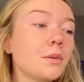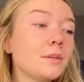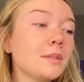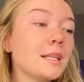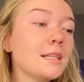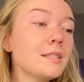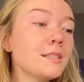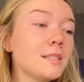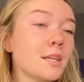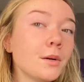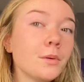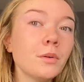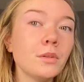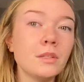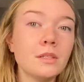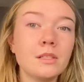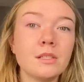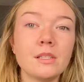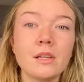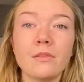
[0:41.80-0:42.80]
let's start with
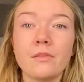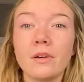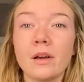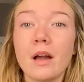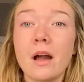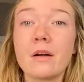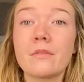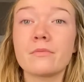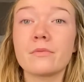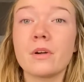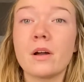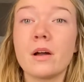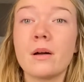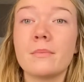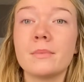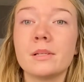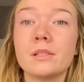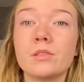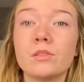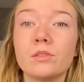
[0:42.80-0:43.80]
the stuff I got
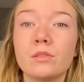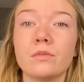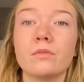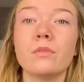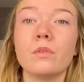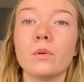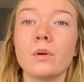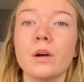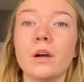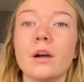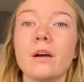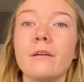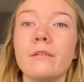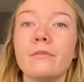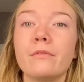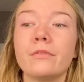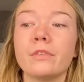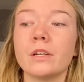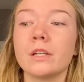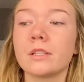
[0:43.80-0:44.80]
from Sephora
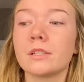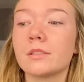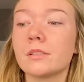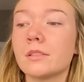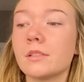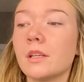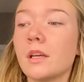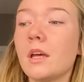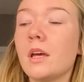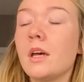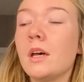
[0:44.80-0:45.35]
first.